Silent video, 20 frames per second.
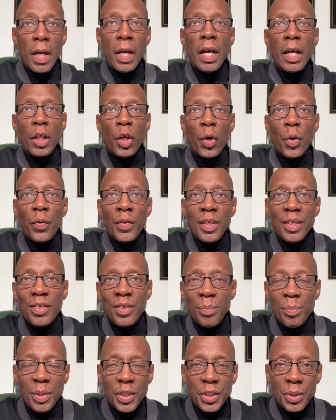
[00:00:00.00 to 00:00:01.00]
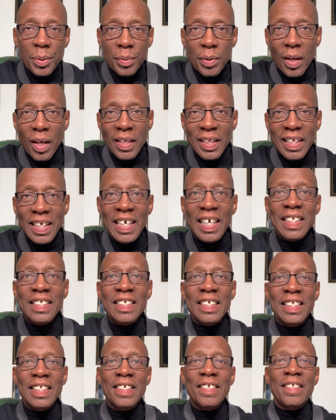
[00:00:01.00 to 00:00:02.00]
Hello, this is Bishop Garland Hunt,
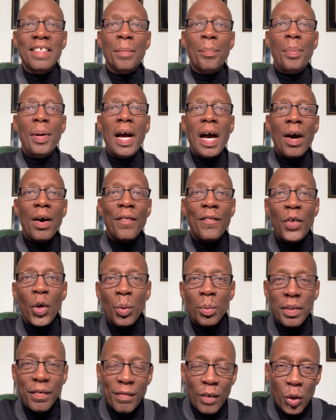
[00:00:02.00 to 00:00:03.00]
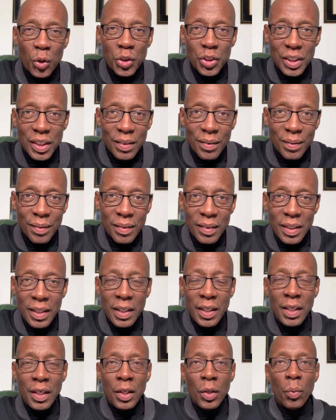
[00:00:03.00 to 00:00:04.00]
and this is the Power of Hope Devotional.
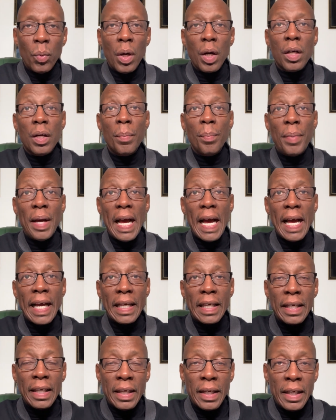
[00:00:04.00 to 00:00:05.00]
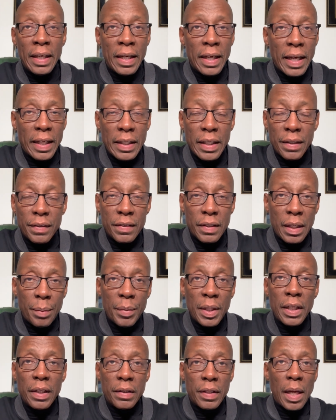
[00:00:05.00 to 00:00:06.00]
Welcome back. Hey, listen,
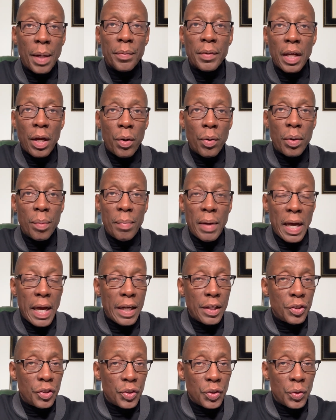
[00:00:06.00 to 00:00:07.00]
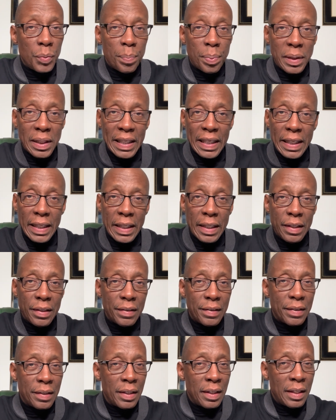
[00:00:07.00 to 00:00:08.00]
many times I remind you,
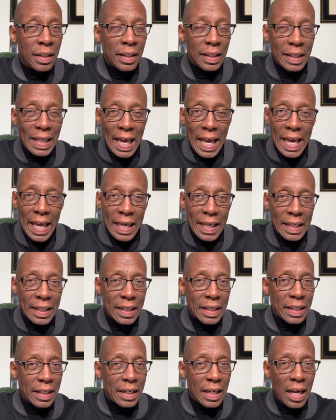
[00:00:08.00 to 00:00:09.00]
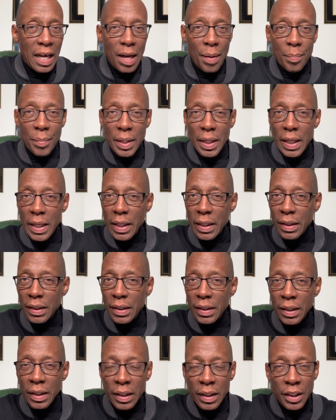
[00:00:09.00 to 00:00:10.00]
please like, comment,
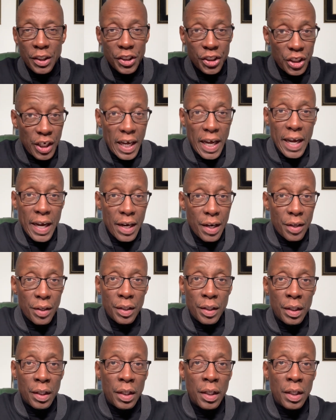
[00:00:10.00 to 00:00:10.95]
share,